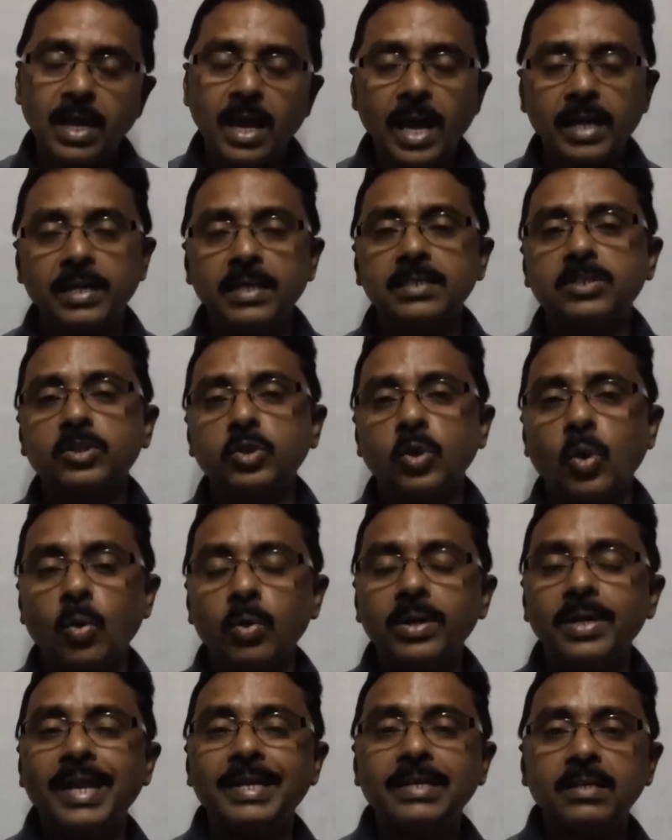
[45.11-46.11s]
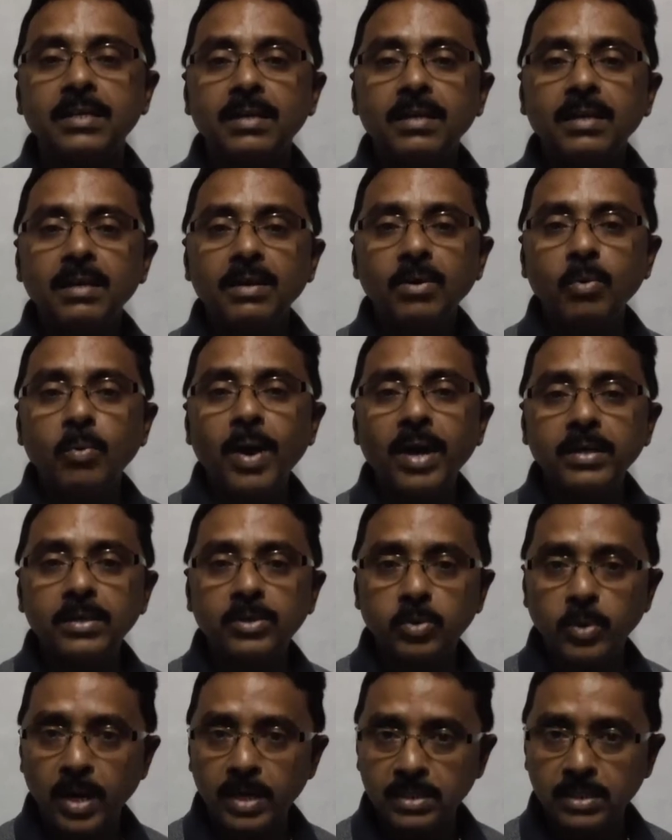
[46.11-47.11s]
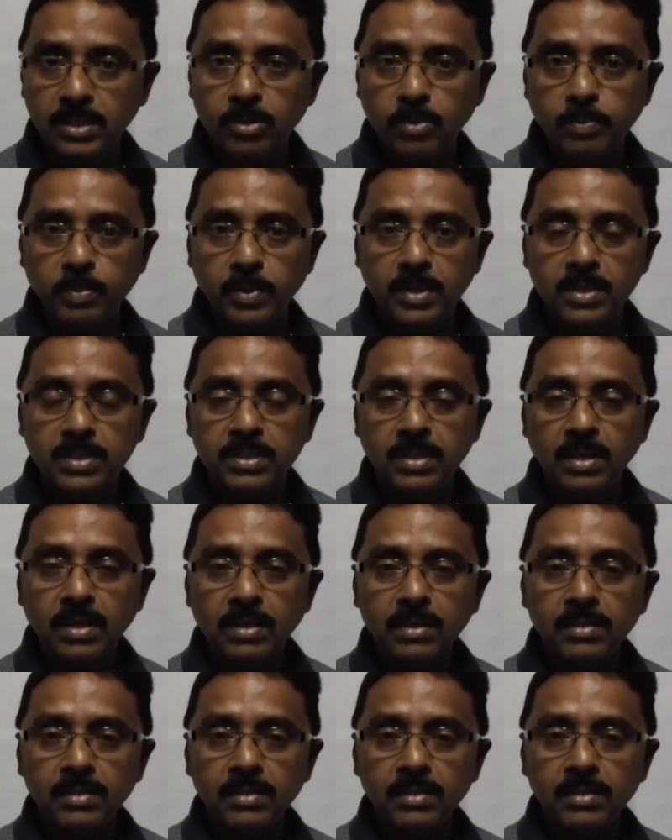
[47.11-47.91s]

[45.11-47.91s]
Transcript: and it is sold at 120 rupees,